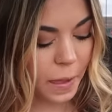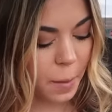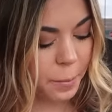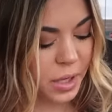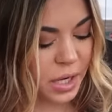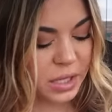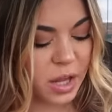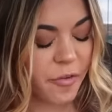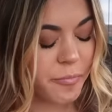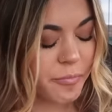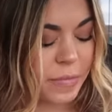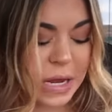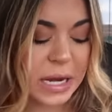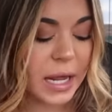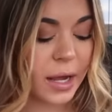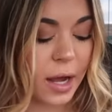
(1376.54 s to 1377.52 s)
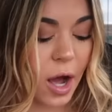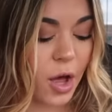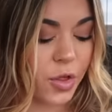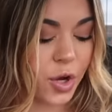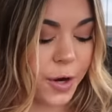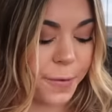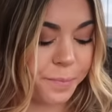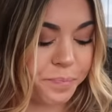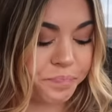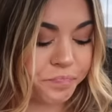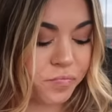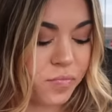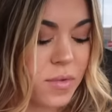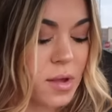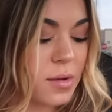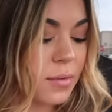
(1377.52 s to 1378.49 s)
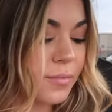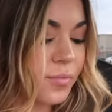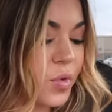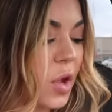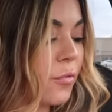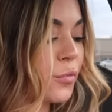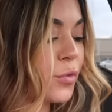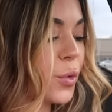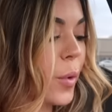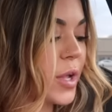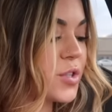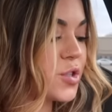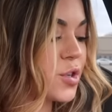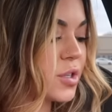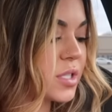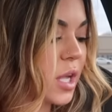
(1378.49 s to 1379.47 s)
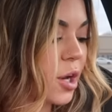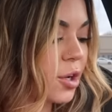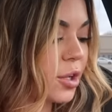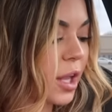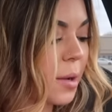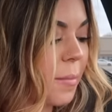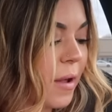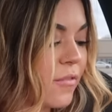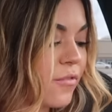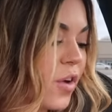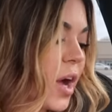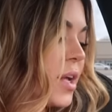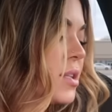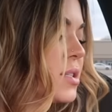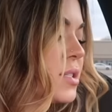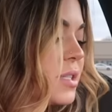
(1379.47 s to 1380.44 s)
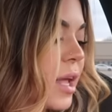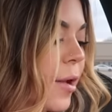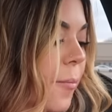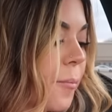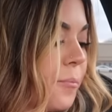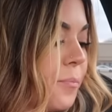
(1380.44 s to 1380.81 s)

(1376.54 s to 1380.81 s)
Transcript: But I love meeting other influencers that are like my friends. Like,